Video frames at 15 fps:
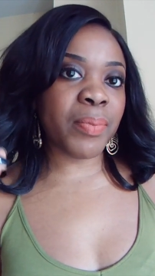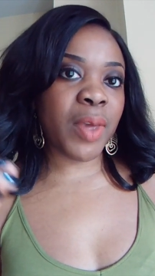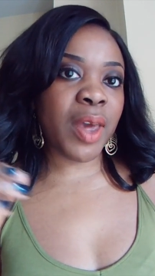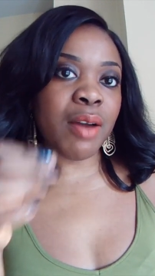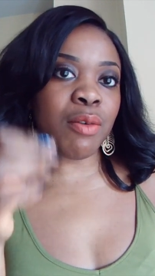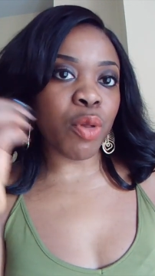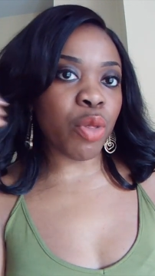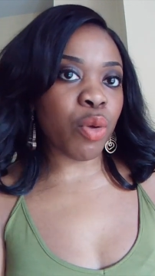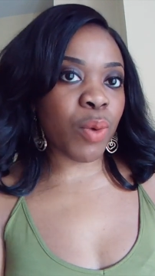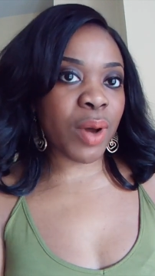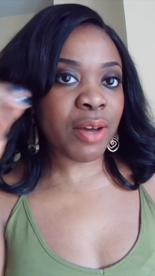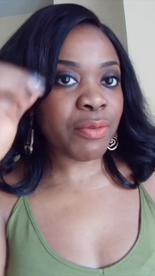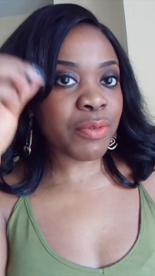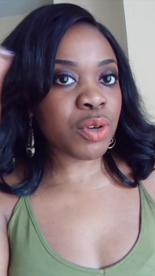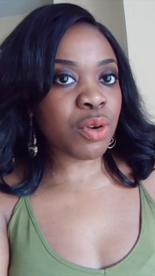hair on the
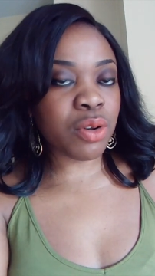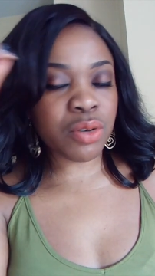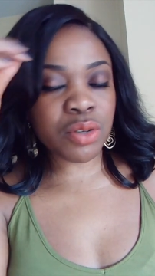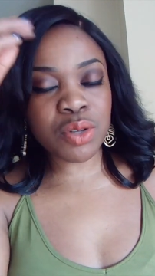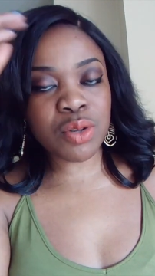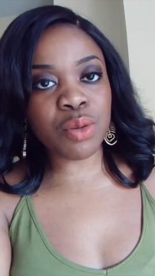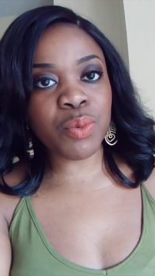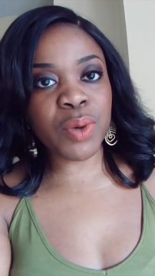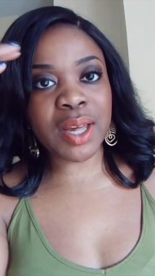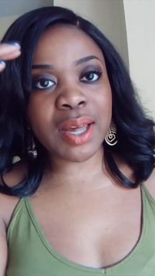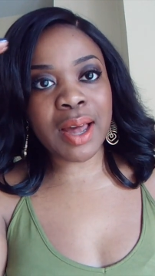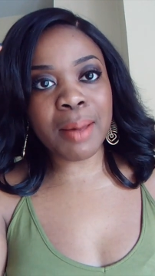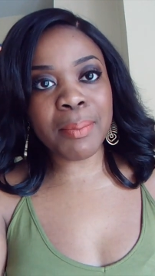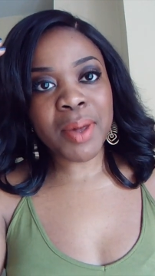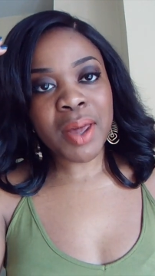weft onto the wig
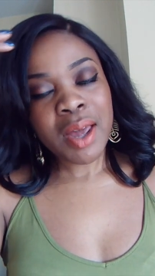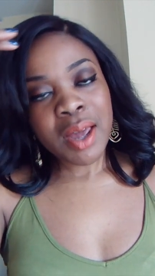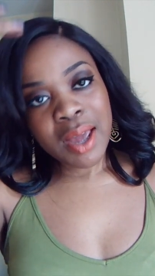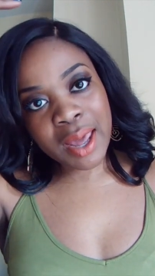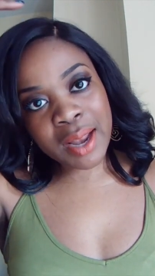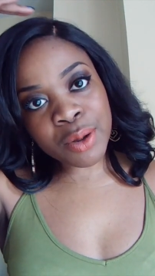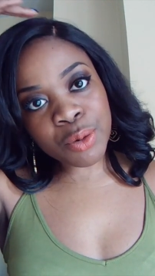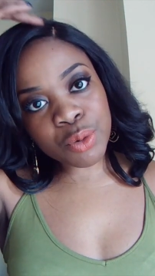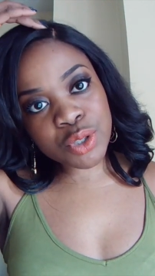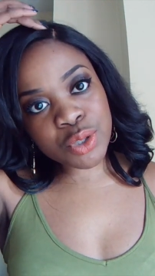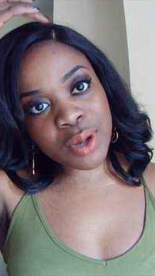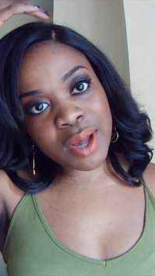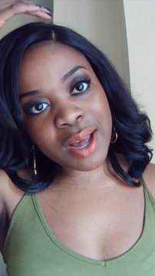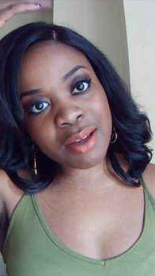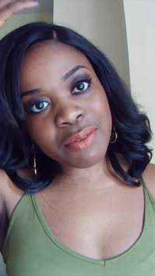cap. And I also
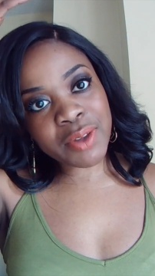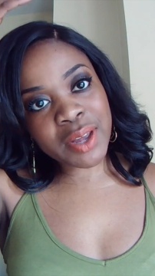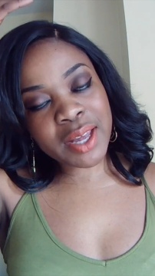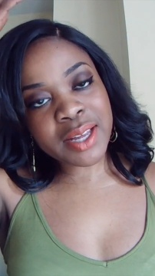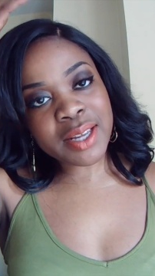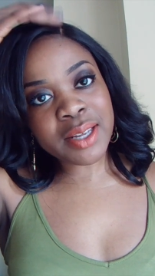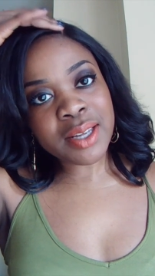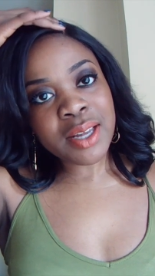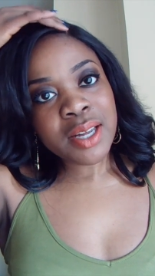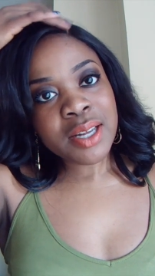have a